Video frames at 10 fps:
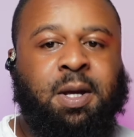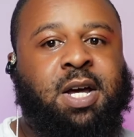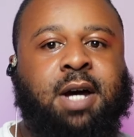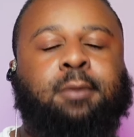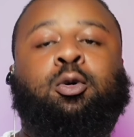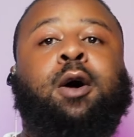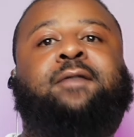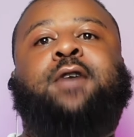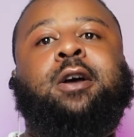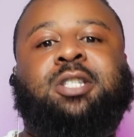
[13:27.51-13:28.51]
Because,
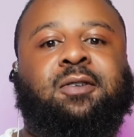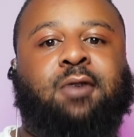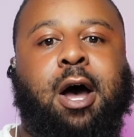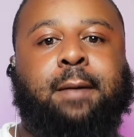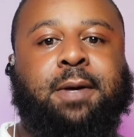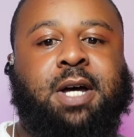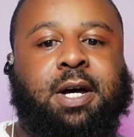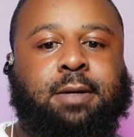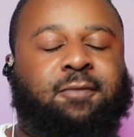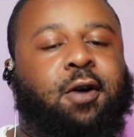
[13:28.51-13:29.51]
well, first of all, nothing.
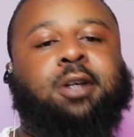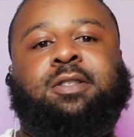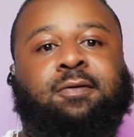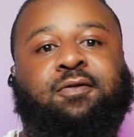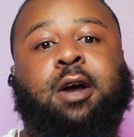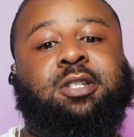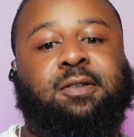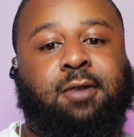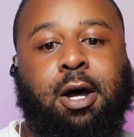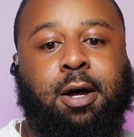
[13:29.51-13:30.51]
Because
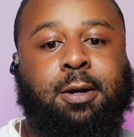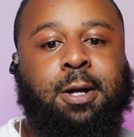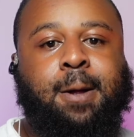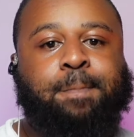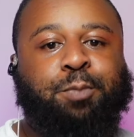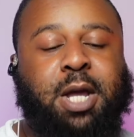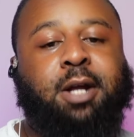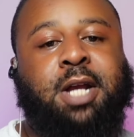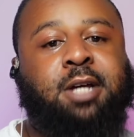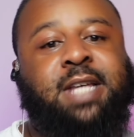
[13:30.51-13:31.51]
first of all,
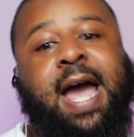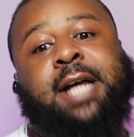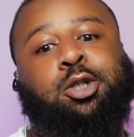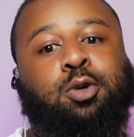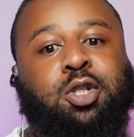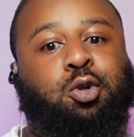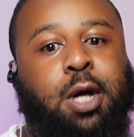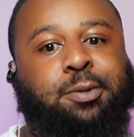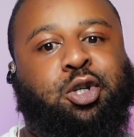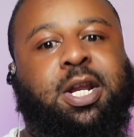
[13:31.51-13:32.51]
there's actual
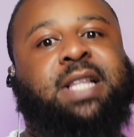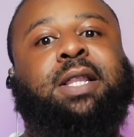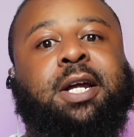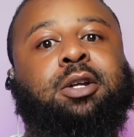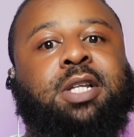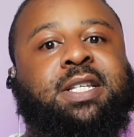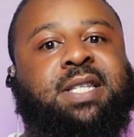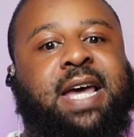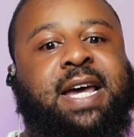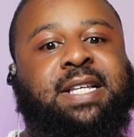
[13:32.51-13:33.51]
scripture that literally
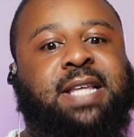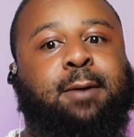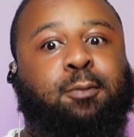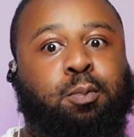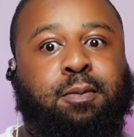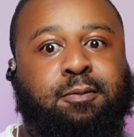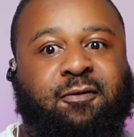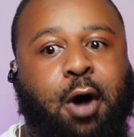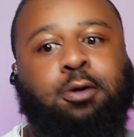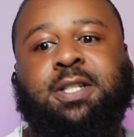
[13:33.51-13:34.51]
says that
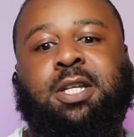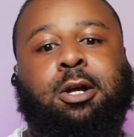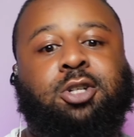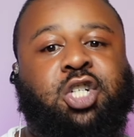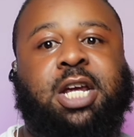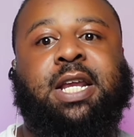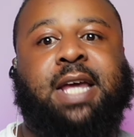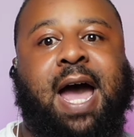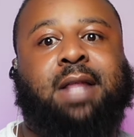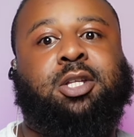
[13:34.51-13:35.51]
focusing on
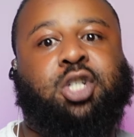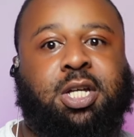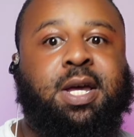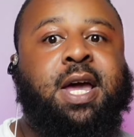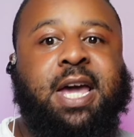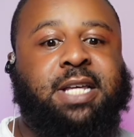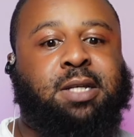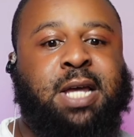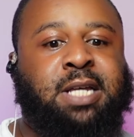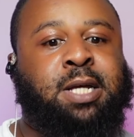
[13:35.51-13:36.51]
genealogy
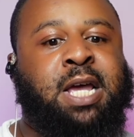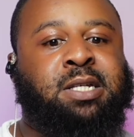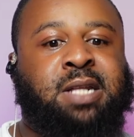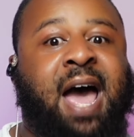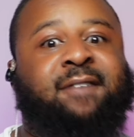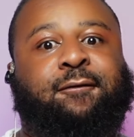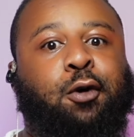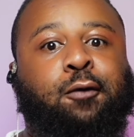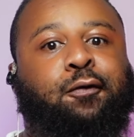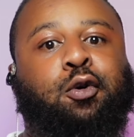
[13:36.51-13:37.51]
is not
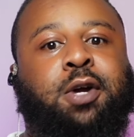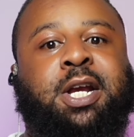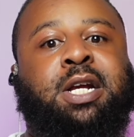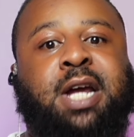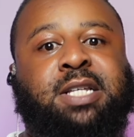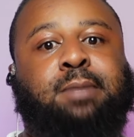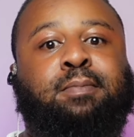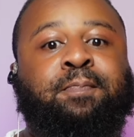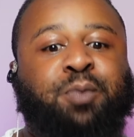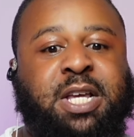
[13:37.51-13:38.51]
fruitful and
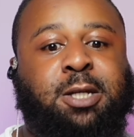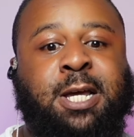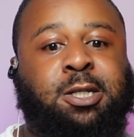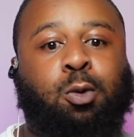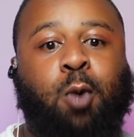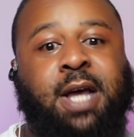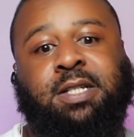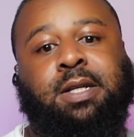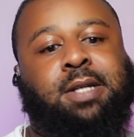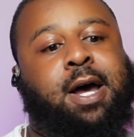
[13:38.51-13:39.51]
it's a
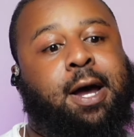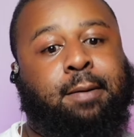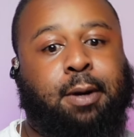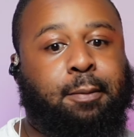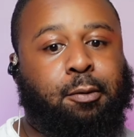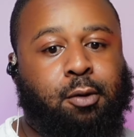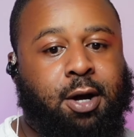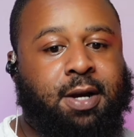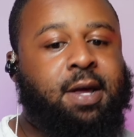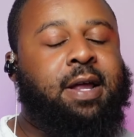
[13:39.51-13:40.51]
waste of time, number
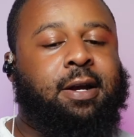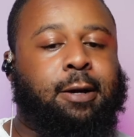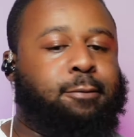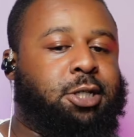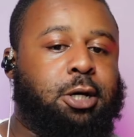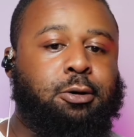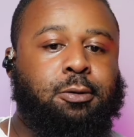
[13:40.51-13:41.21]
one. Number two.